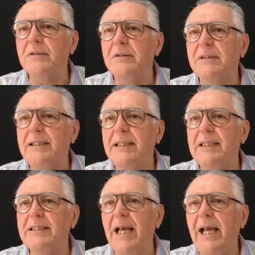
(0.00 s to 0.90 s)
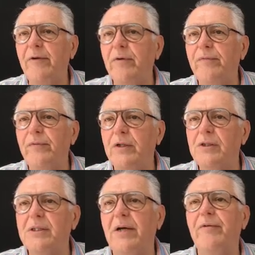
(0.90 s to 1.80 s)
settings and reverse
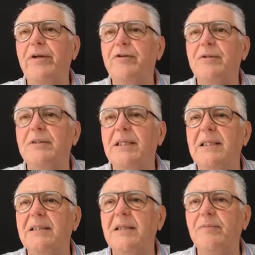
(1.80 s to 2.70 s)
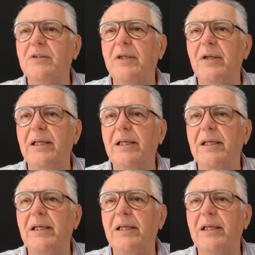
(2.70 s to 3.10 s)
direction settings. I'm just going to